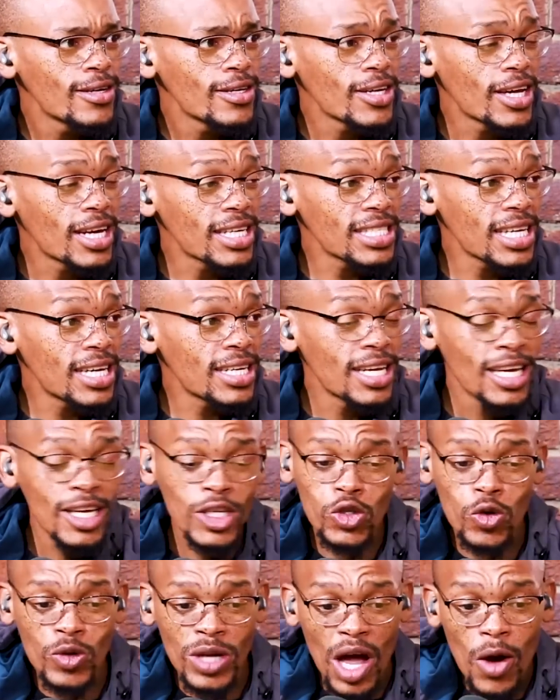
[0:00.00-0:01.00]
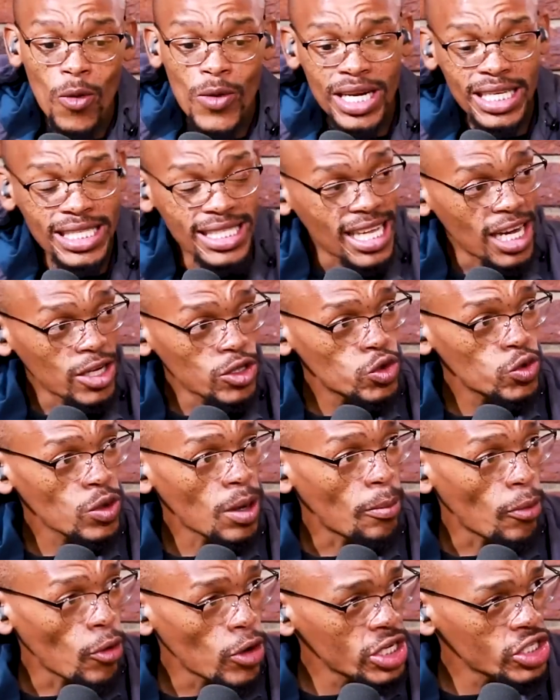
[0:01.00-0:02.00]
You understand? So now when it's done to
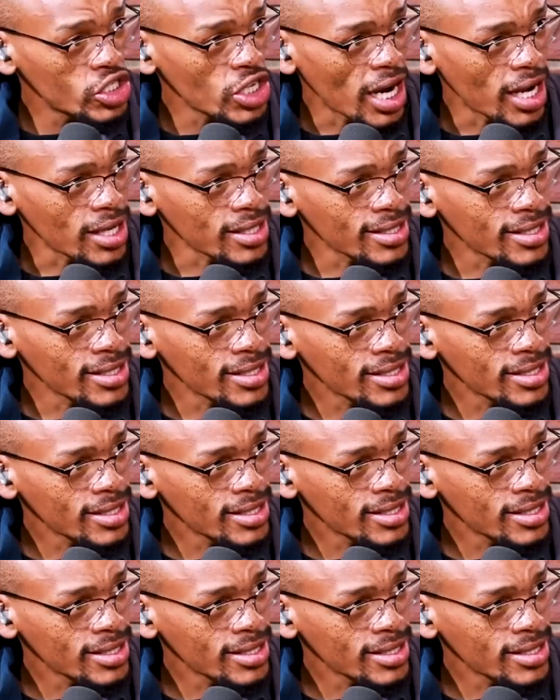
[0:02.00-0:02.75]
a boy child,